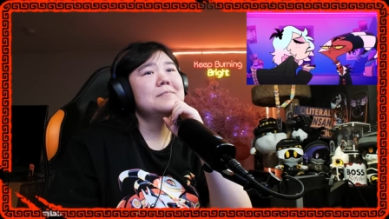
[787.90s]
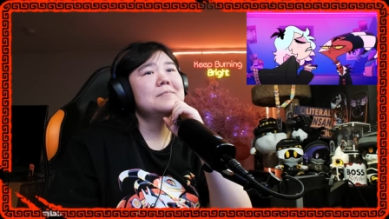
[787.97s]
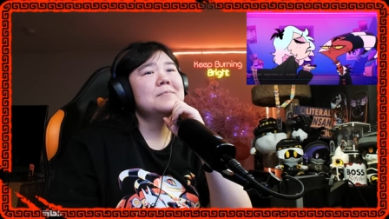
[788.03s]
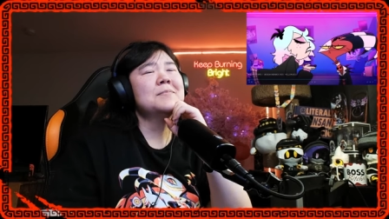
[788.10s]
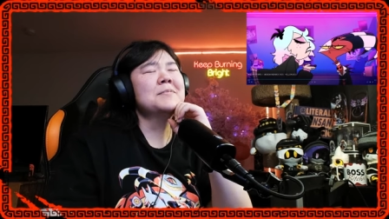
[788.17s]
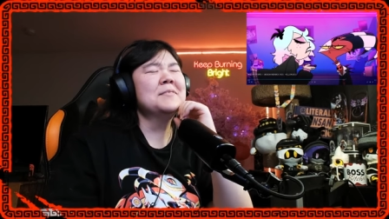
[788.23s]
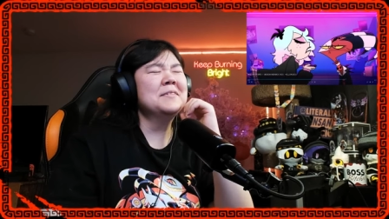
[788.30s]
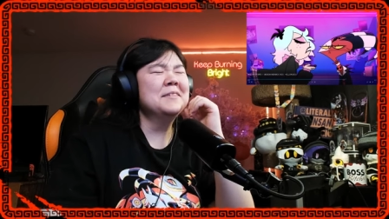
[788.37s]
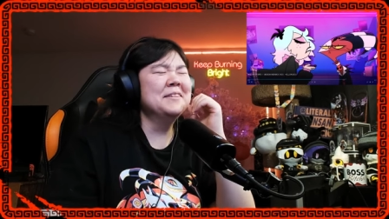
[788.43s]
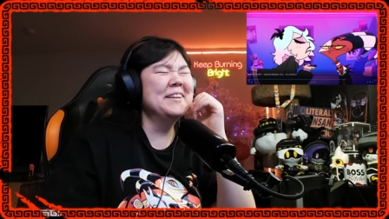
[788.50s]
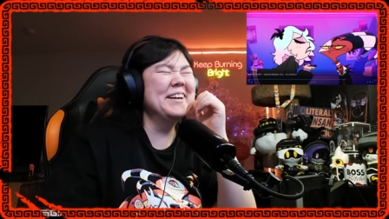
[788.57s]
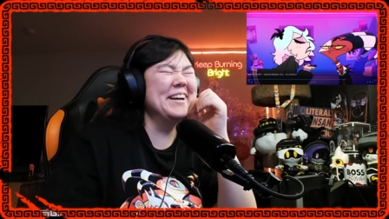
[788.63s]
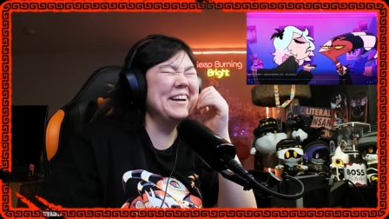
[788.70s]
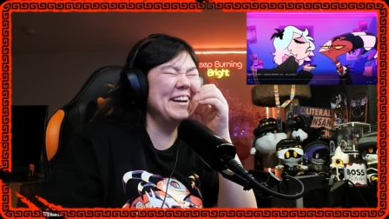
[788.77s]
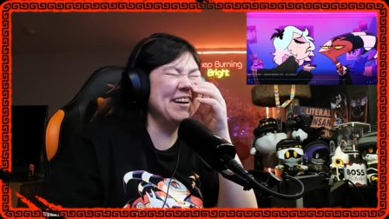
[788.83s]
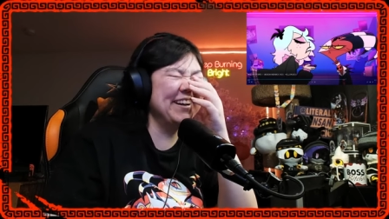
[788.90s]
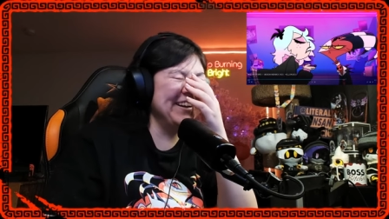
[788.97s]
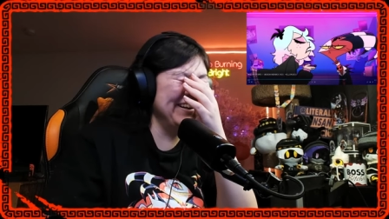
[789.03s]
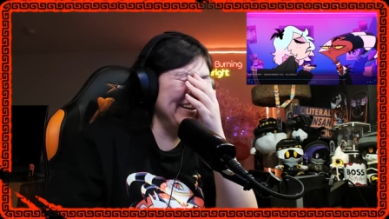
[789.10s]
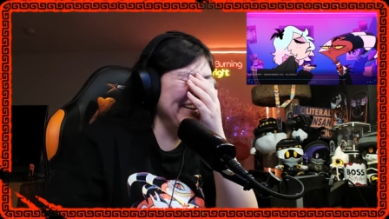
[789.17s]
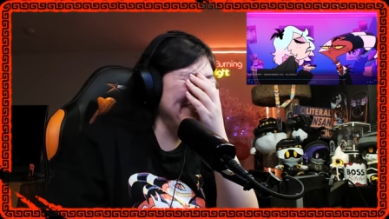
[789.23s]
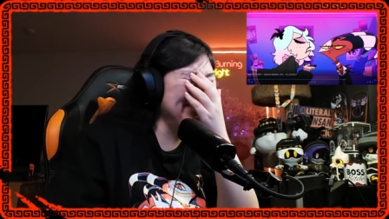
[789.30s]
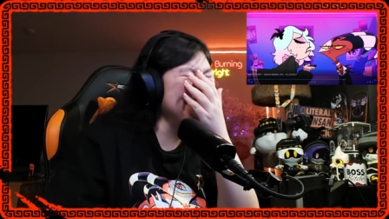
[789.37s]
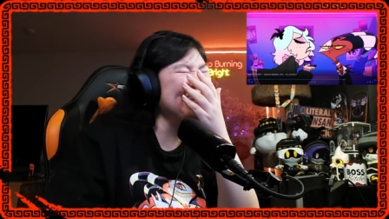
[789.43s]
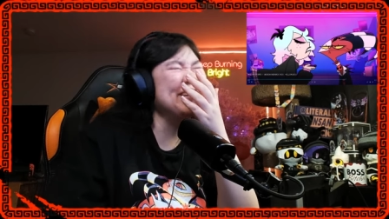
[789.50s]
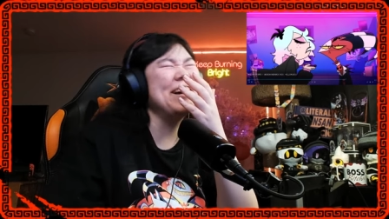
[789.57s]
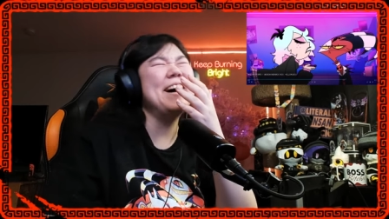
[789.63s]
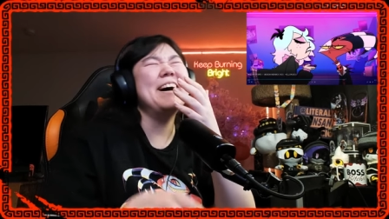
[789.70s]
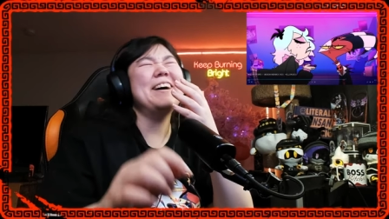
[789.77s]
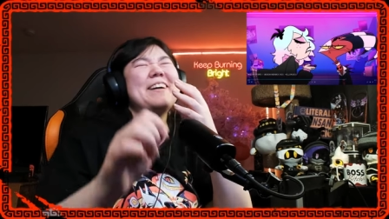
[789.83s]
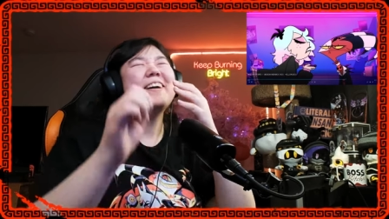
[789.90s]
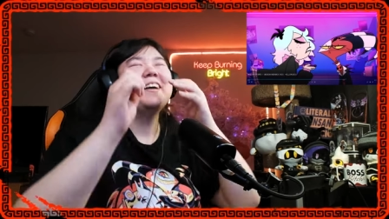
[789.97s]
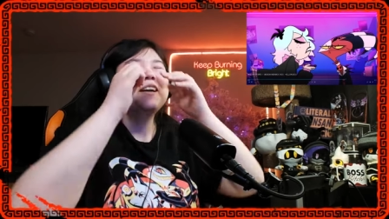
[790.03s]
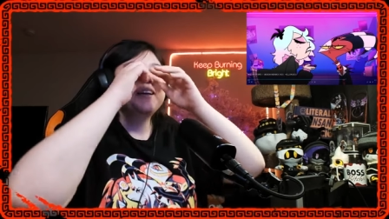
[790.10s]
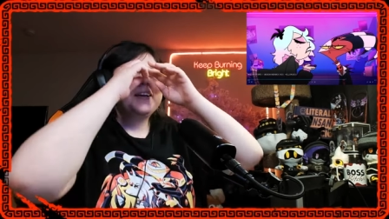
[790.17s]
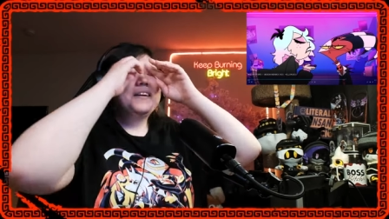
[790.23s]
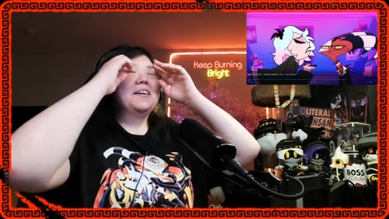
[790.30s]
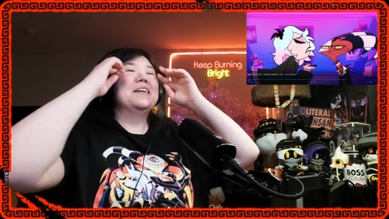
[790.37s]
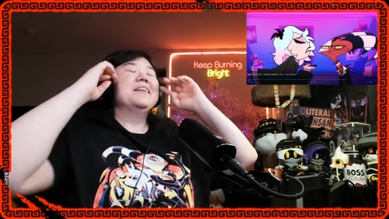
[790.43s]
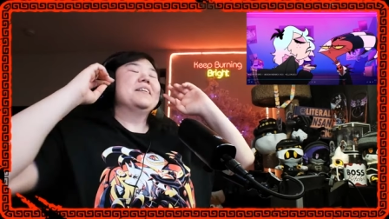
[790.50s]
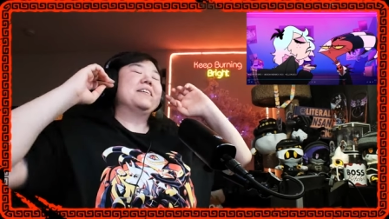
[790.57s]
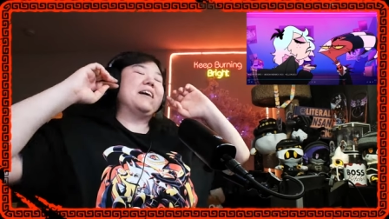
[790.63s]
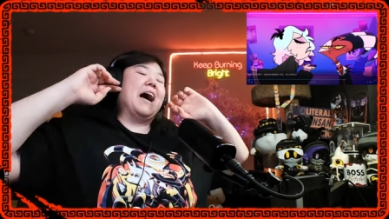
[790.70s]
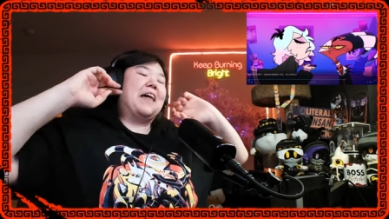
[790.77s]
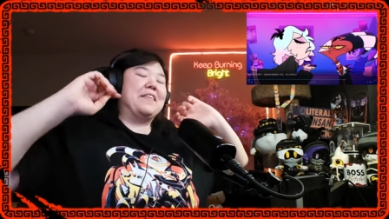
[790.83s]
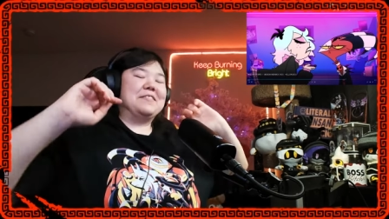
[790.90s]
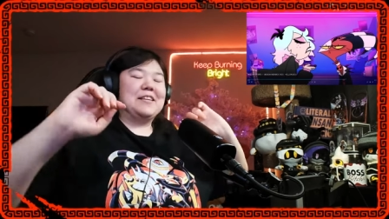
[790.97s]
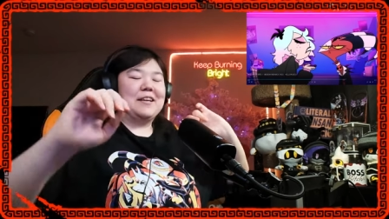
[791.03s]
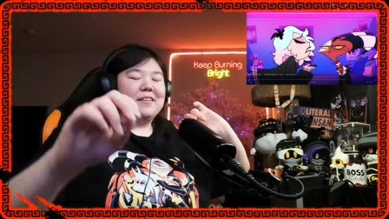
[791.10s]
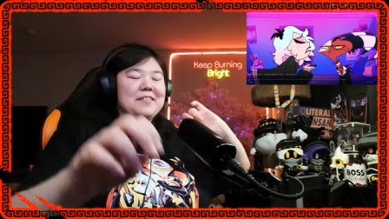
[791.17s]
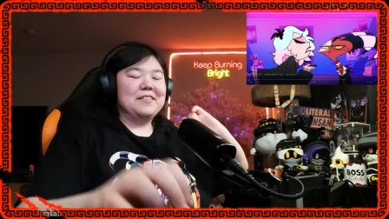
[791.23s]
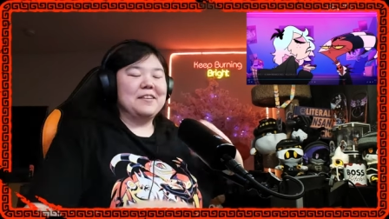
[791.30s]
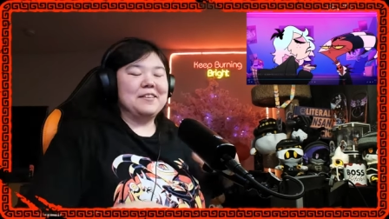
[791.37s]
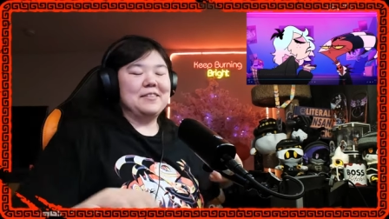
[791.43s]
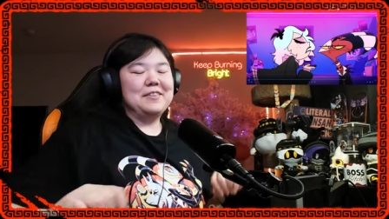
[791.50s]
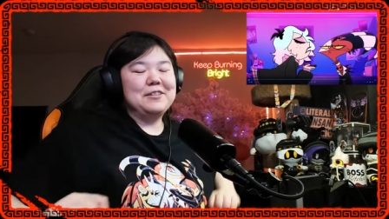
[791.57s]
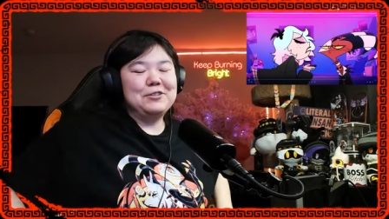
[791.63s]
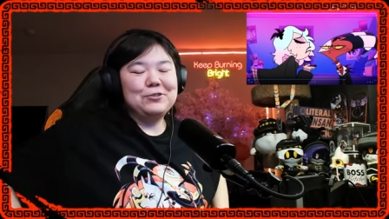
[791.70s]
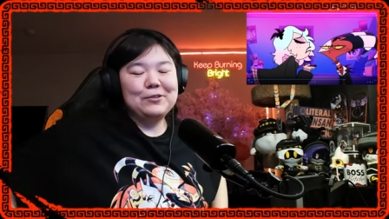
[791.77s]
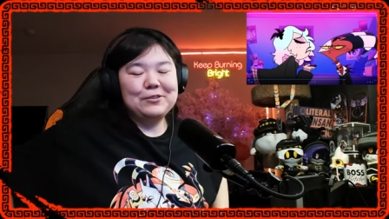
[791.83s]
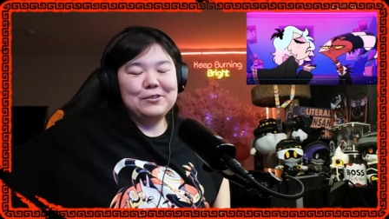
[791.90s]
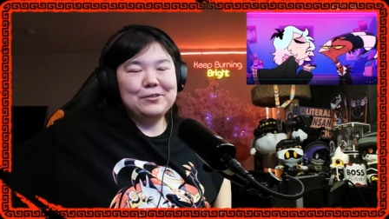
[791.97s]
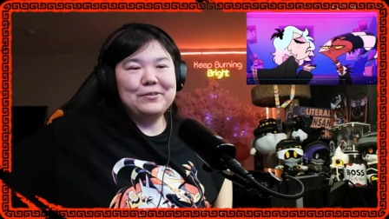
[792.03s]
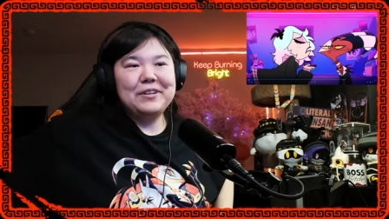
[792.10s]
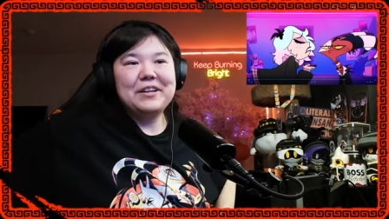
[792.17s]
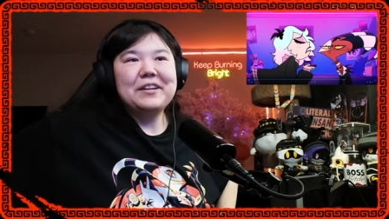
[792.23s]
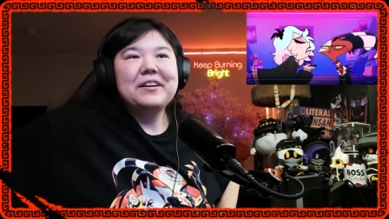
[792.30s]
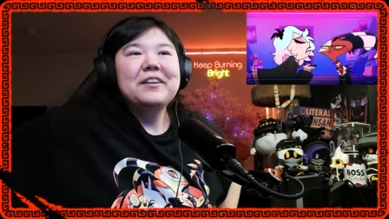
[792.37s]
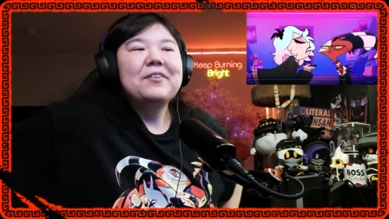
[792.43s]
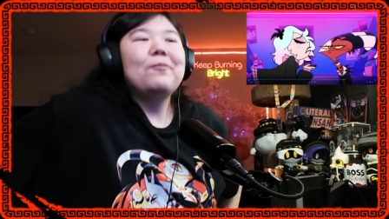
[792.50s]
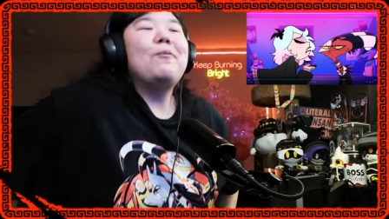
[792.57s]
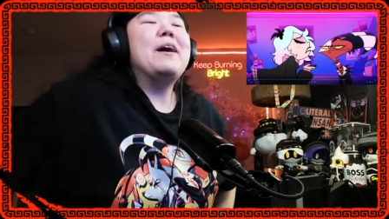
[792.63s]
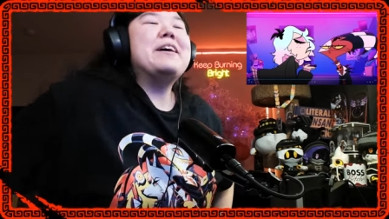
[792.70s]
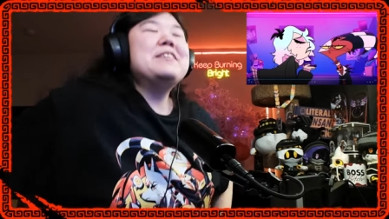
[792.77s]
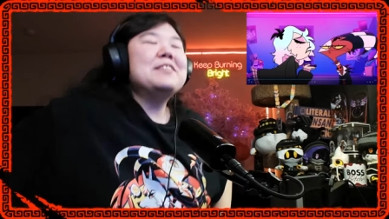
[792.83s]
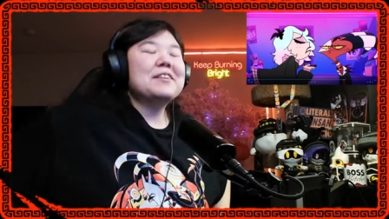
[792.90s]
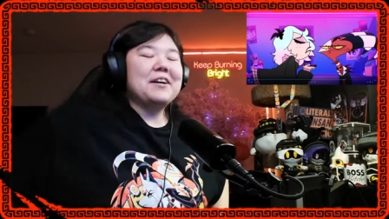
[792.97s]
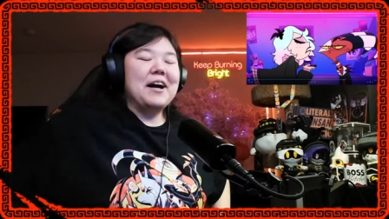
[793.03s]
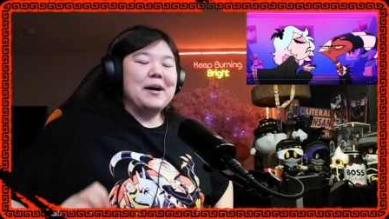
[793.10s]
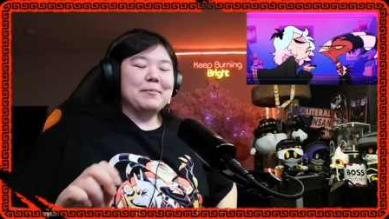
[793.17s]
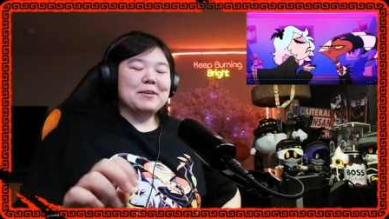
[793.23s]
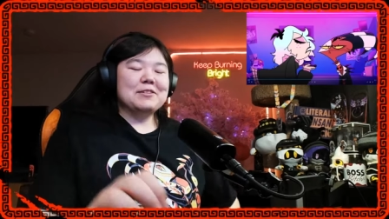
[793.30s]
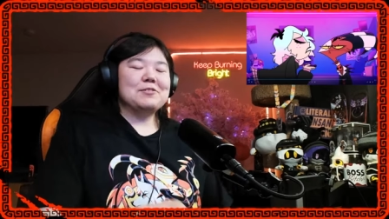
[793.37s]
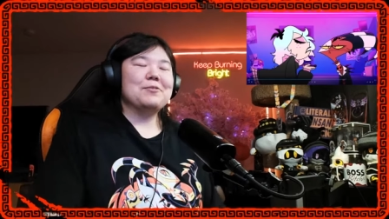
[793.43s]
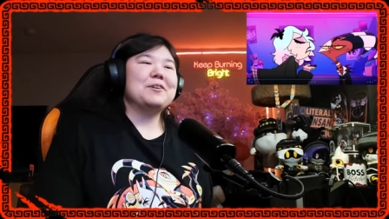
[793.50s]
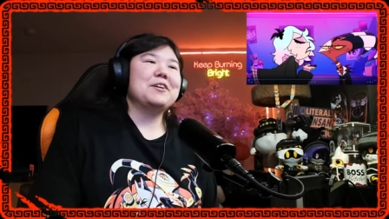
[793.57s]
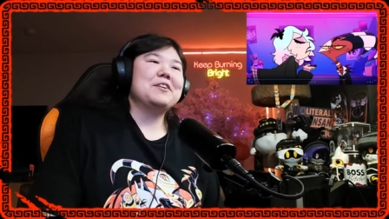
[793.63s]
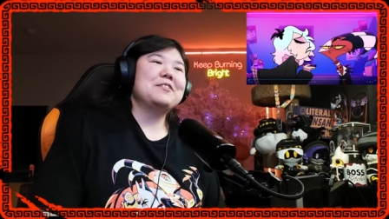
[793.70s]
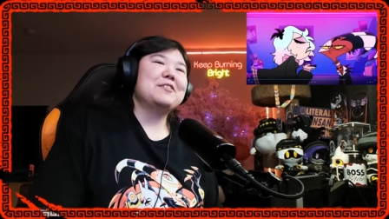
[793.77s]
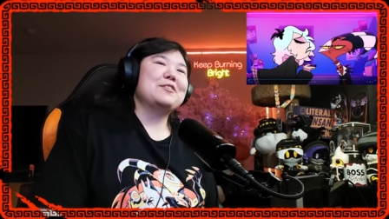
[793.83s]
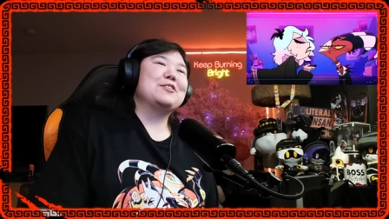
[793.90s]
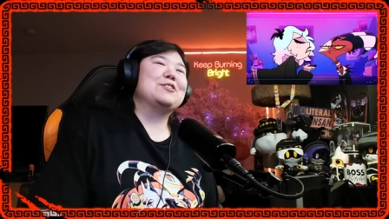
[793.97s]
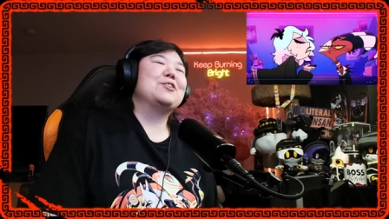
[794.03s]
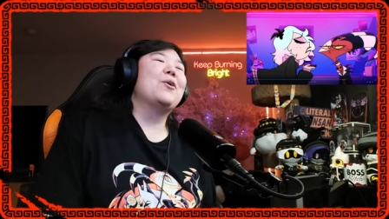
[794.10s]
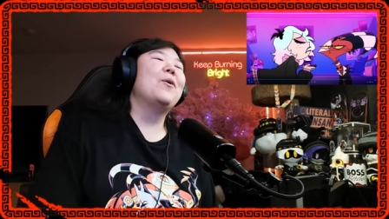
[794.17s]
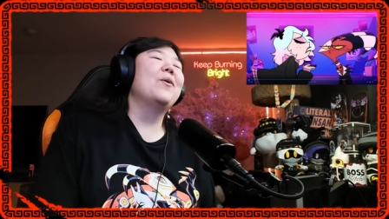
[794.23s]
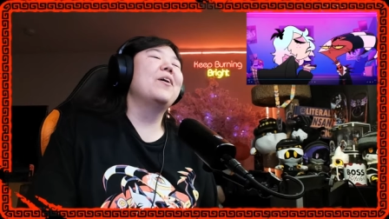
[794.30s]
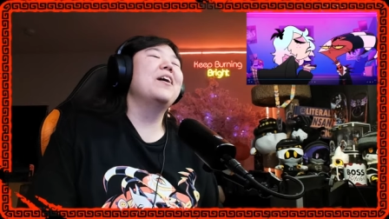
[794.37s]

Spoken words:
The cut! God, this short's too good. Why is the comedy so good in this short?